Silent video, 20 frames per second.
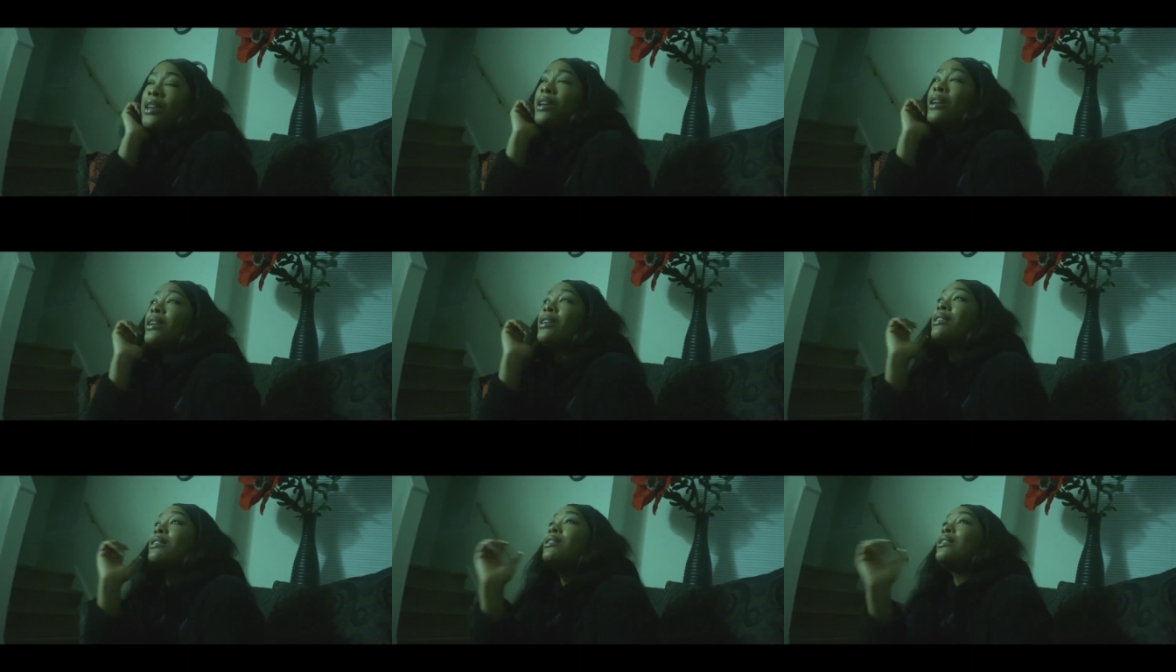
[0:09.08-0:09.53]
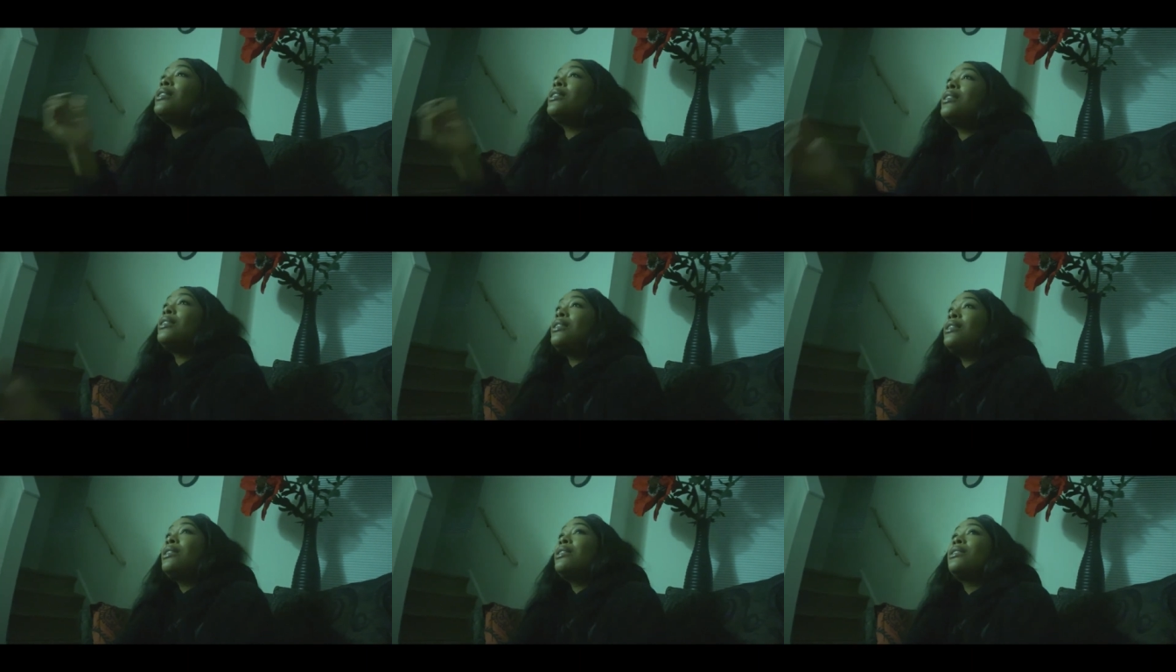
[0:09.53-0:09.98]

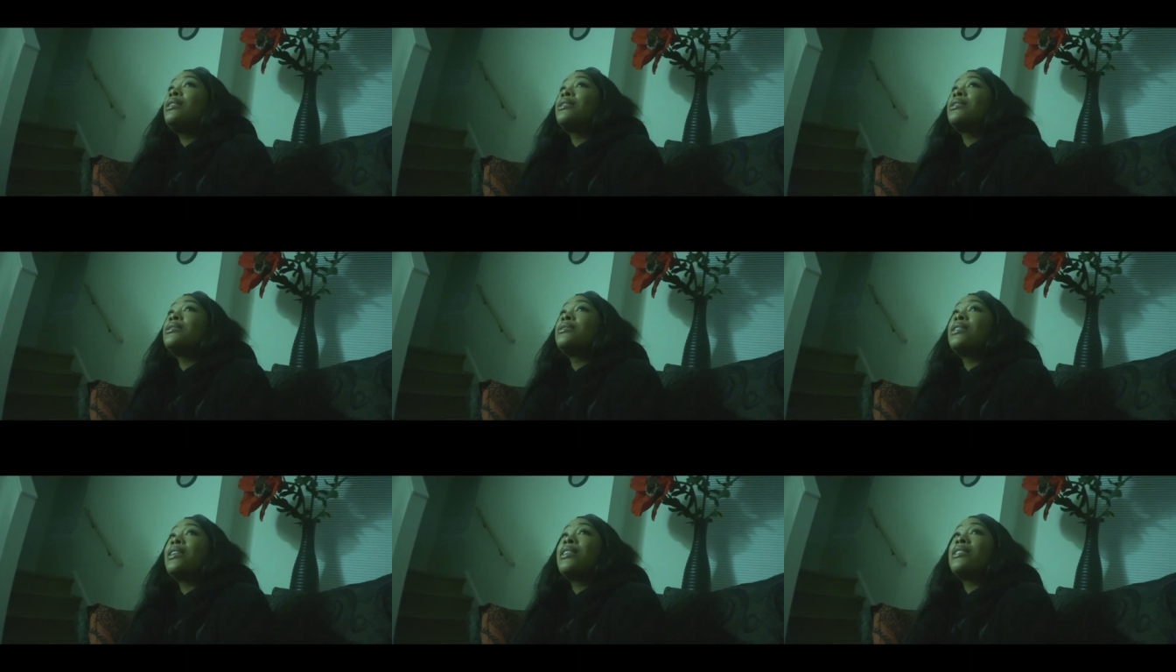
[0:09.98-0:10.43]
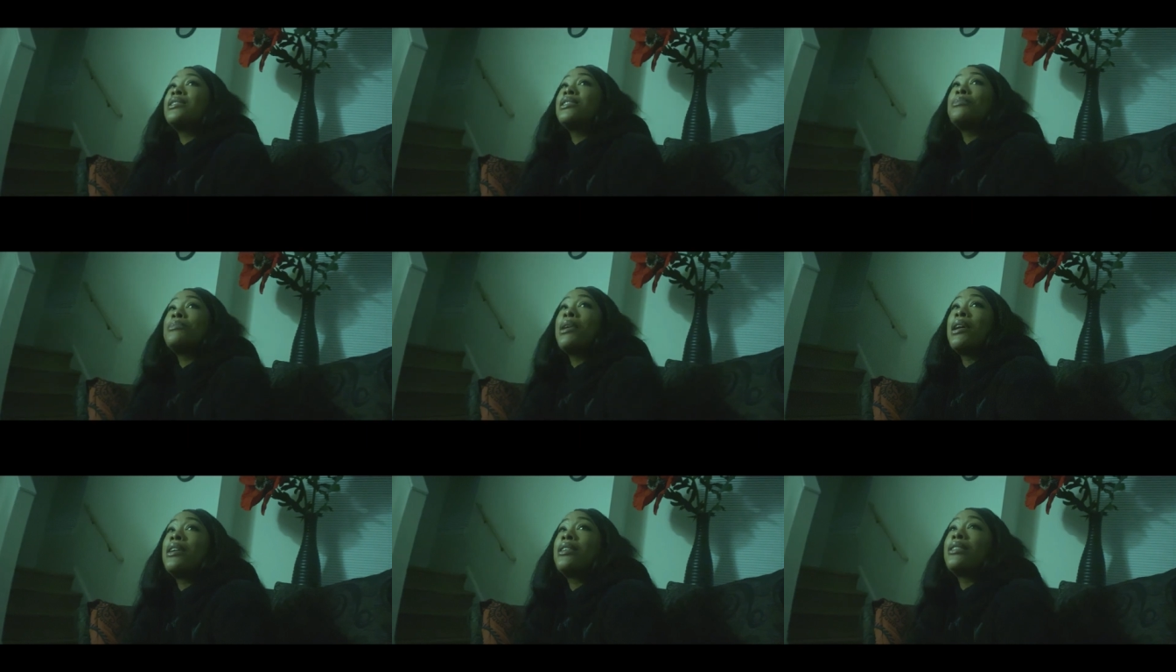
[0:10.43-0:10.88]
Yeah, size
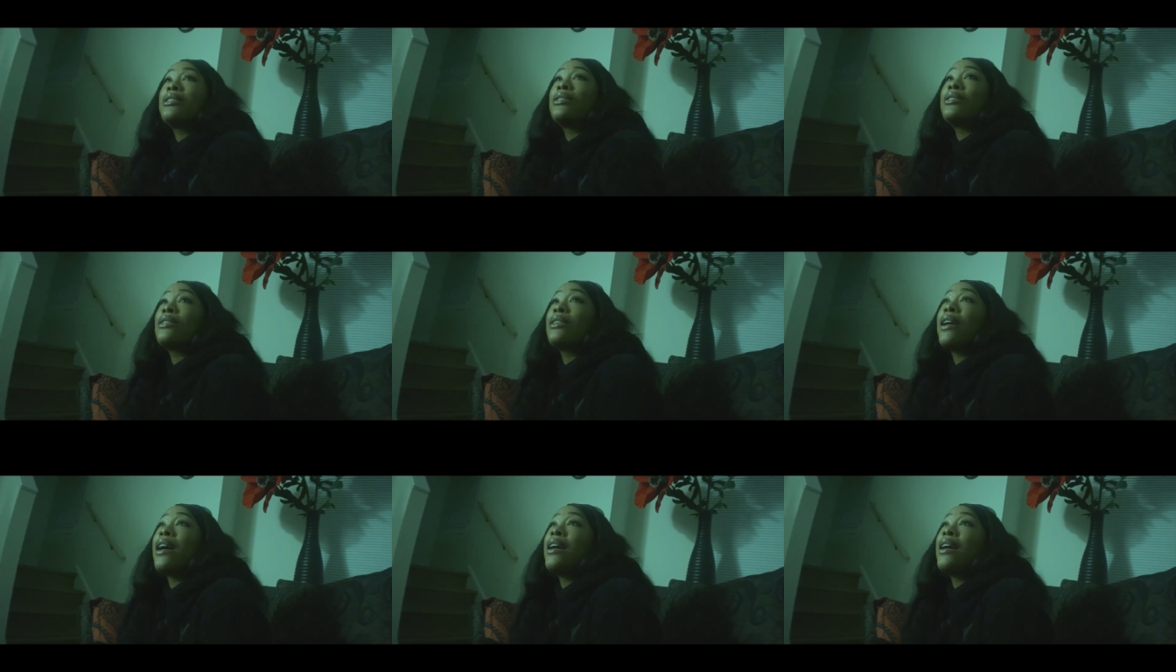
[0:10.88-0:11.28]
matter.